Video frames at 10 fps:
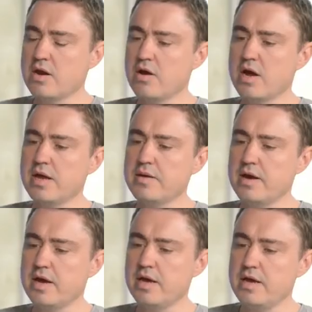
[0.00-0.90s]
I,
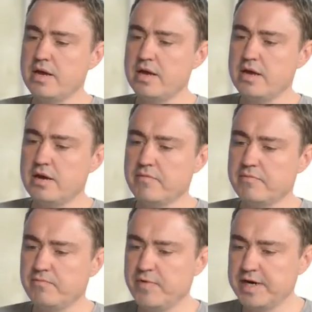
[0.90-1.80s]
I,
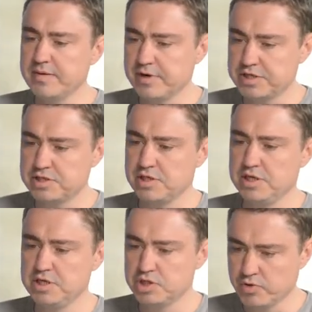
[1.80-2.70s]
very much
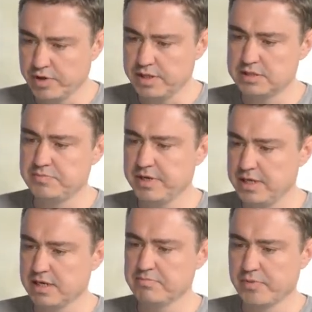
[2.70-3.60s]
enjoyed
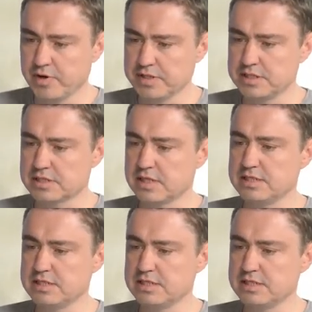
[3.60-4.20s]
being in politics.